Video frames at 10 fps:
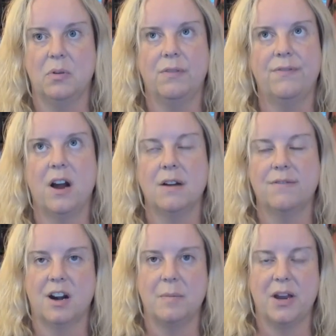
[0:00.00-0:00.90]
far,
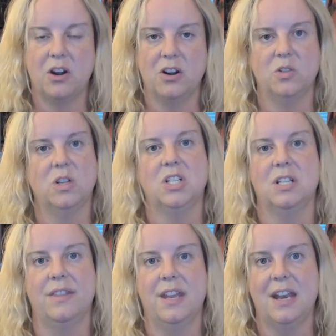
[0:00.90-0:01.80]
far better
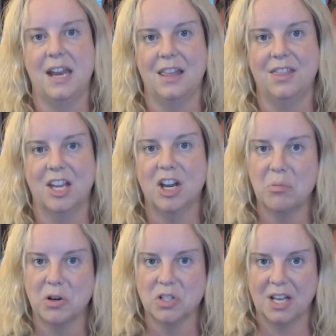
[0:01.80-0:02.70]
nutrition than anything
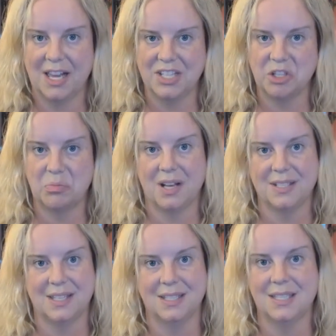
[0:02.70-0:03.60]
commercialized or
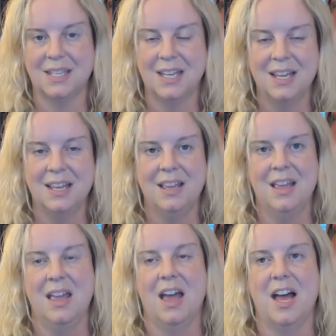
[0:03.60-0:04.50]
processed
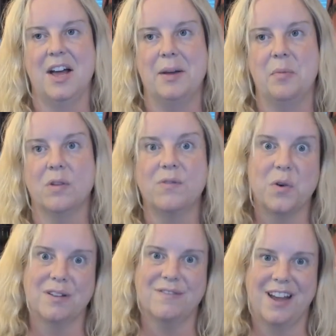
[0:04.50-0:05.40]
or
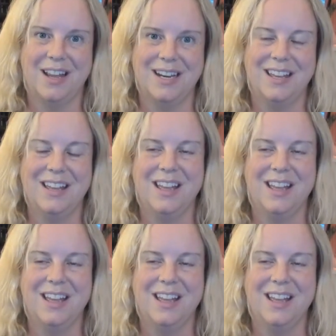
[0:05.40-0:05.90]
fortified.